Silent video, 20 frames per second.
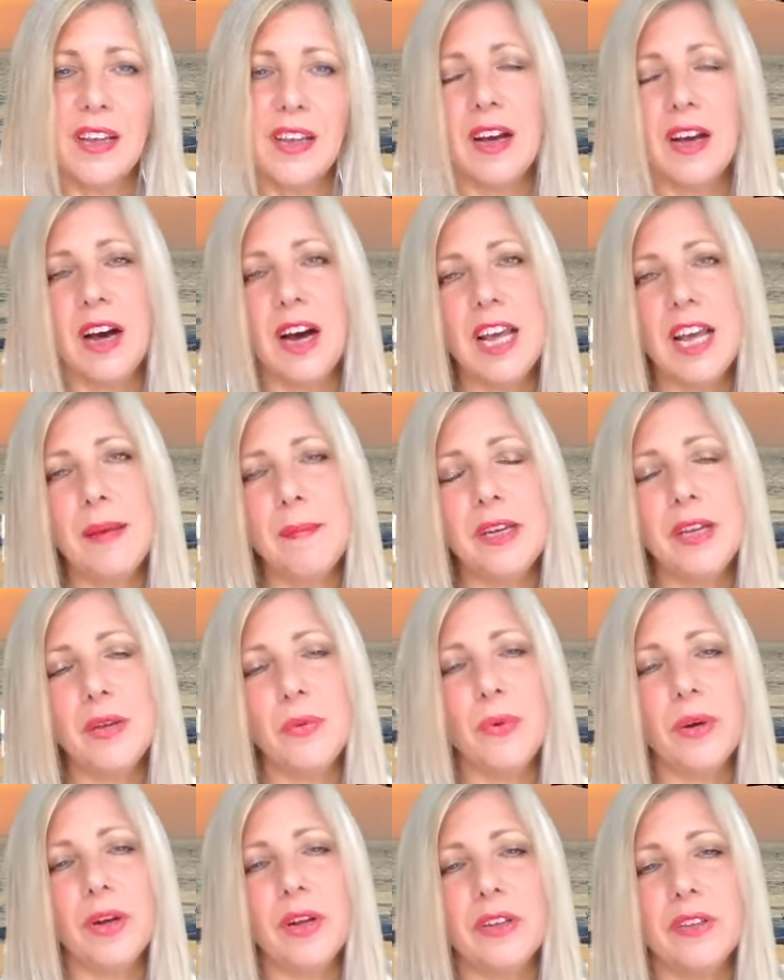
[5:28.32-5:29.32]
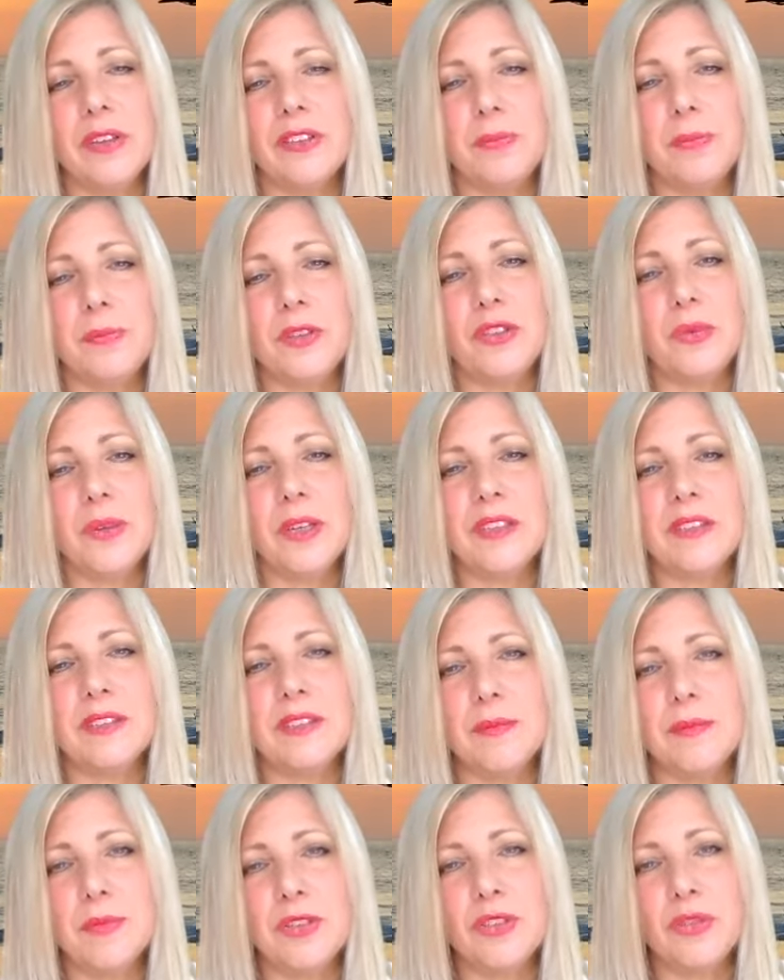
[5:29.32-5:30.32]
I am in a world
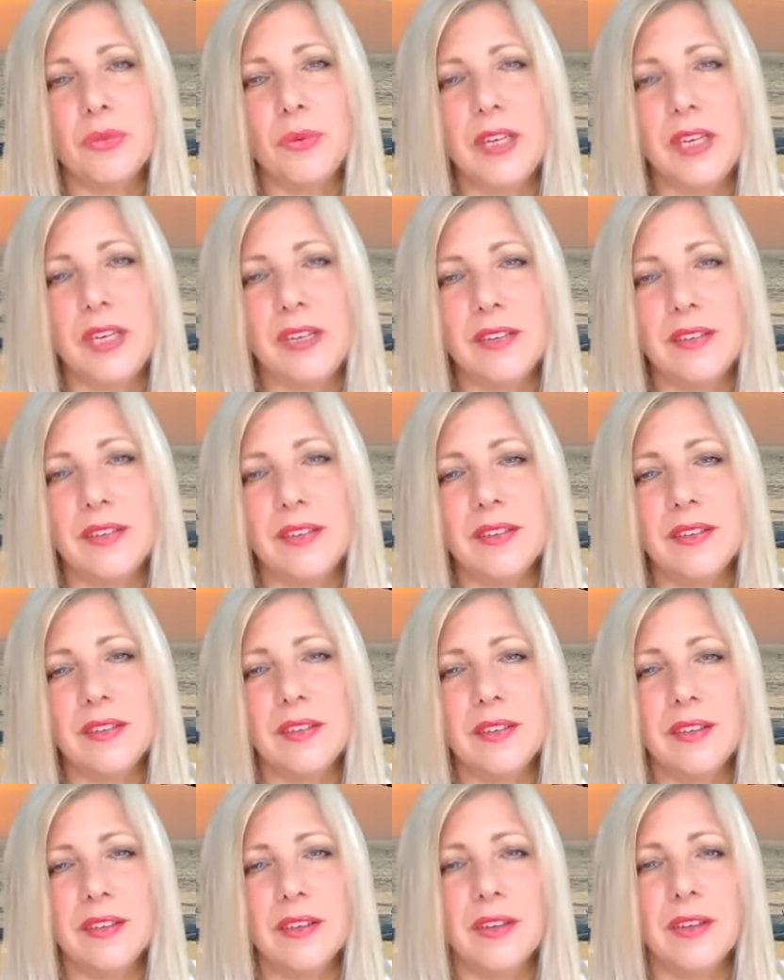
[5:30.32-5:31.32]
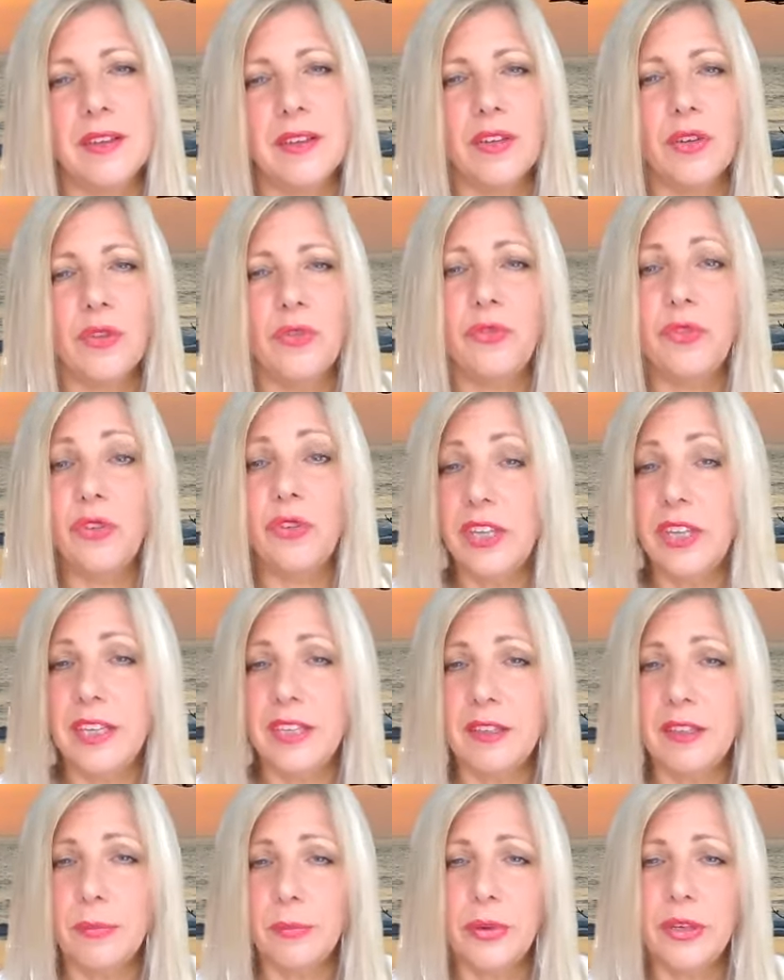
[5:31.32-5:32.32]
betwixt and between, fully
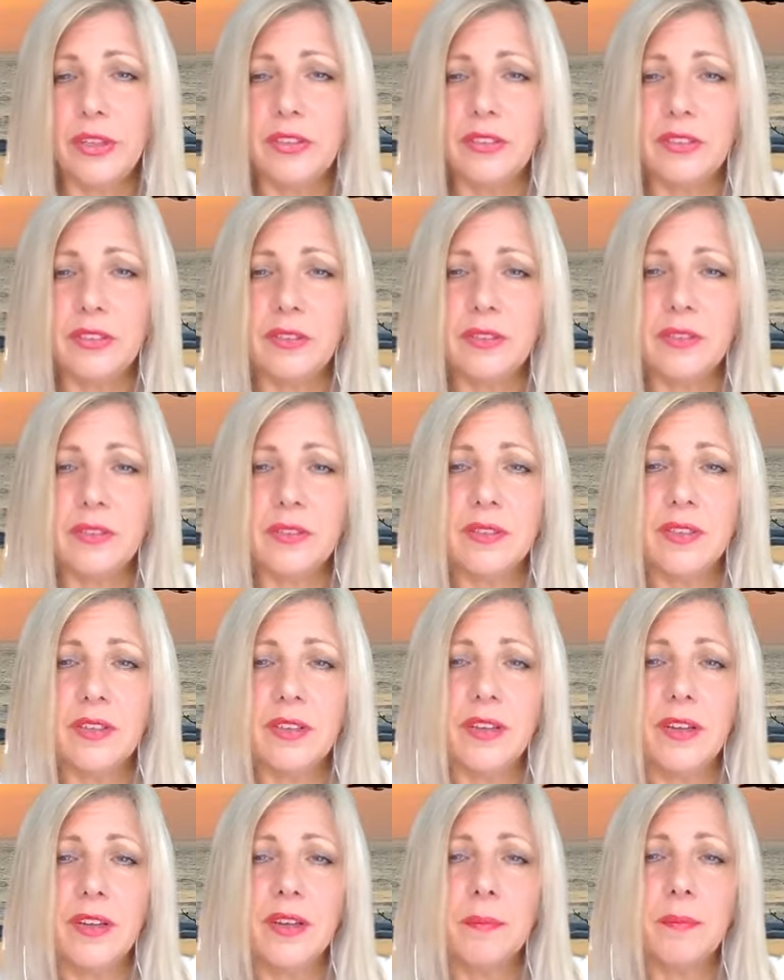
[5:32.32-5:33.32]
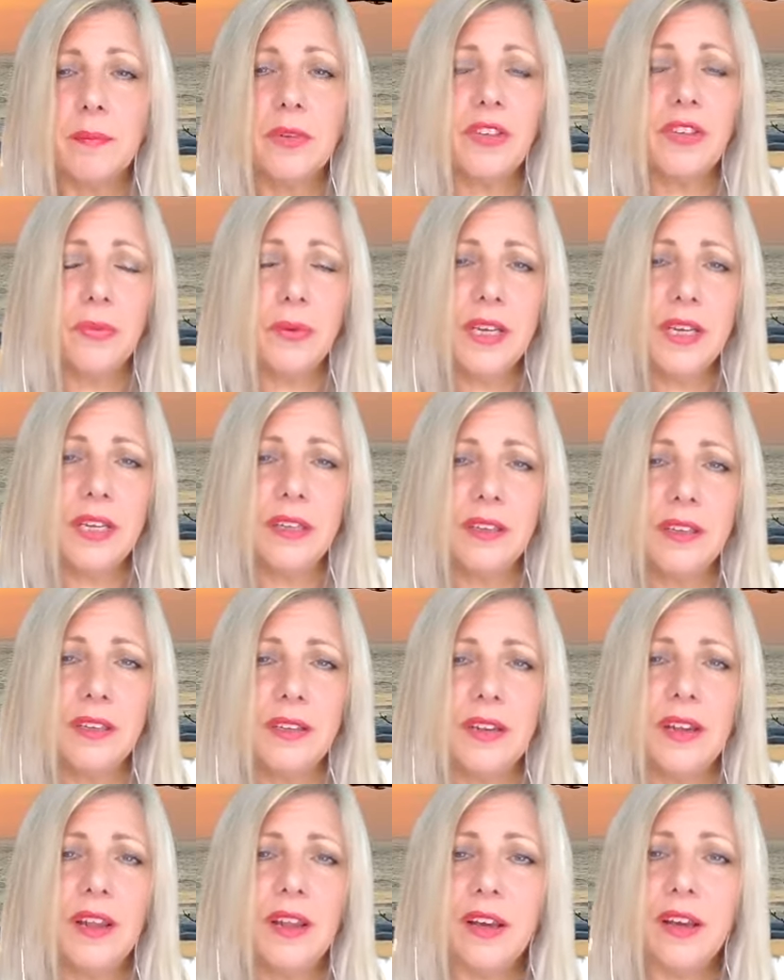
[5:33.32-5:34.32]
in the present, between
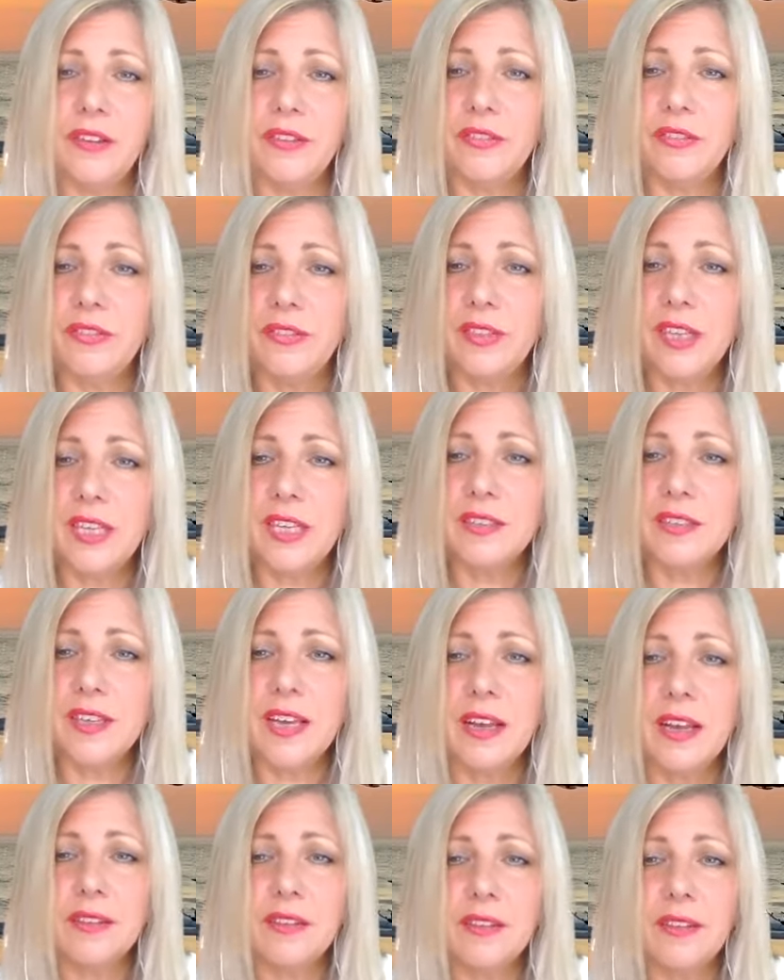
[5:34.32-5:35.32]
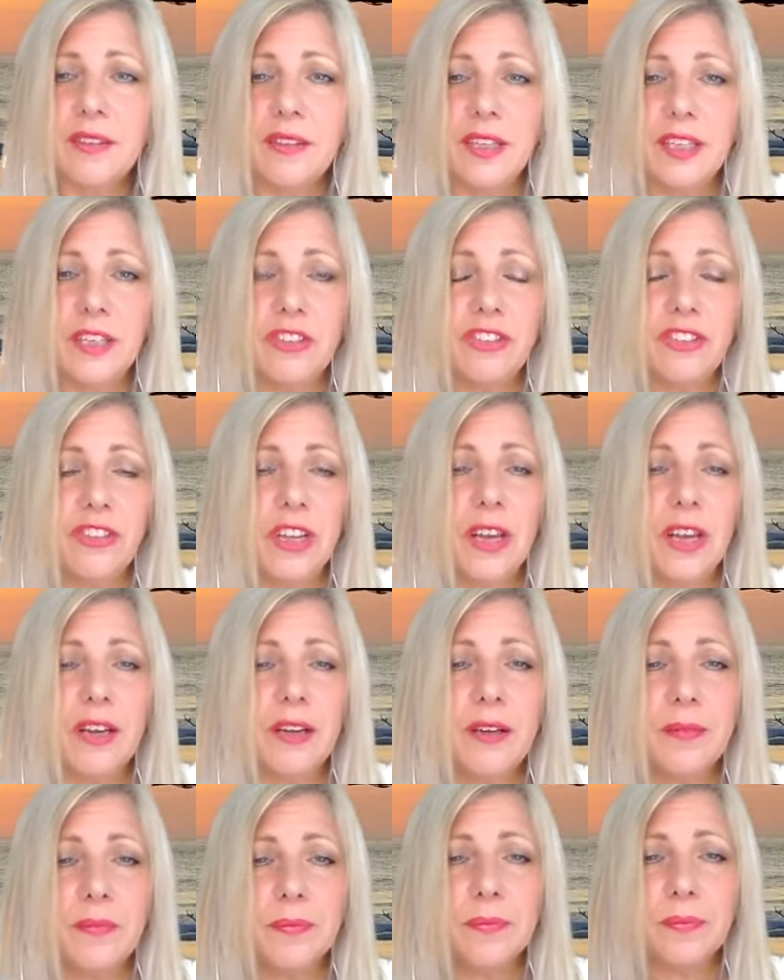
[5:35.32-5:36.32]
life and death each
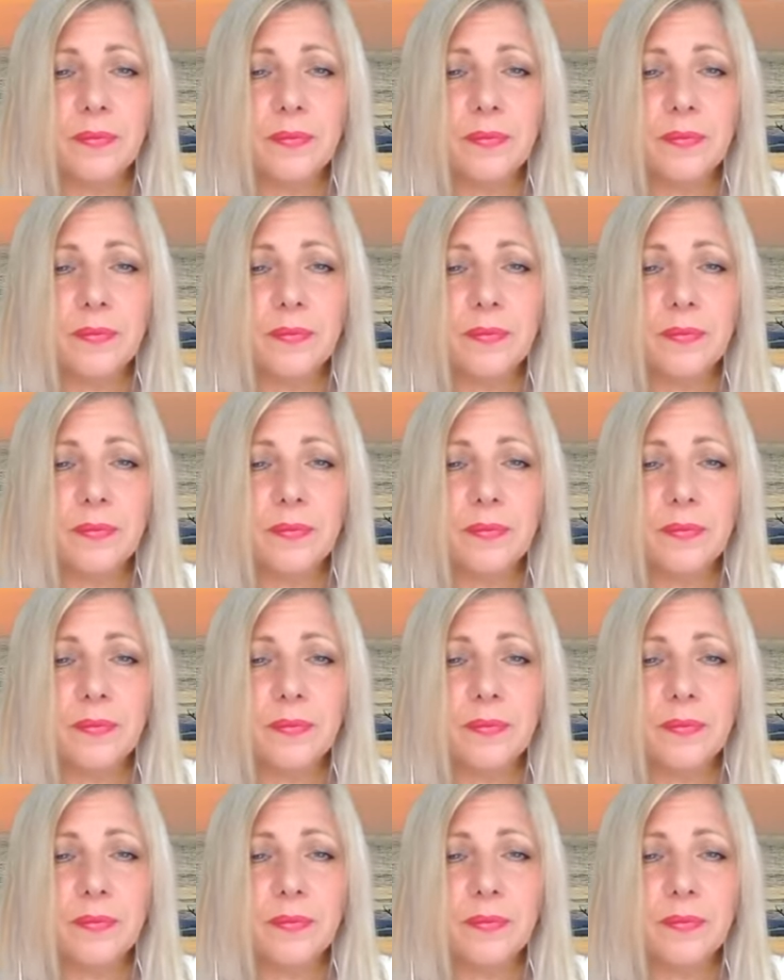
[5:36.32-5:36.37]
day.